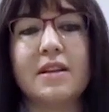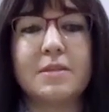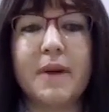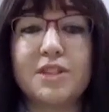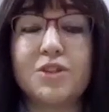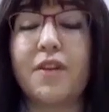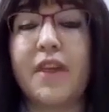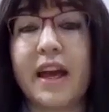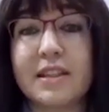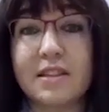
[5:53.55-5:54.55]
special
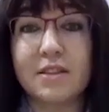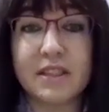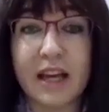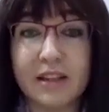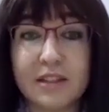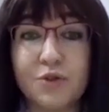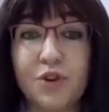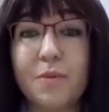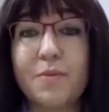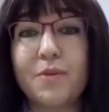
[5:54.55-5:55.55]
thanks to Science
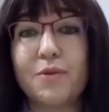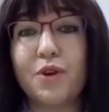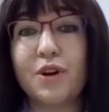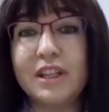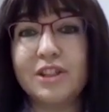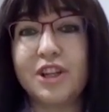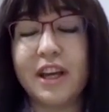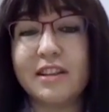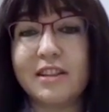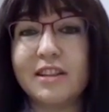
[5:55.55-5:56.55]
Europe for
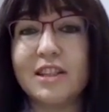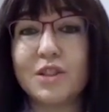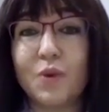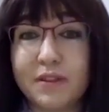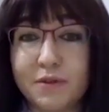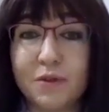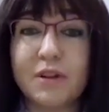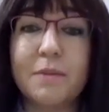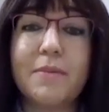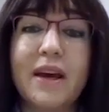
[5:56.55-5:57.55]
initiating this wonderful
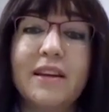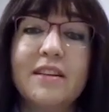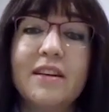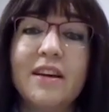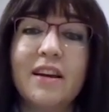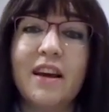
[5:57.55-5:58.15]
campaign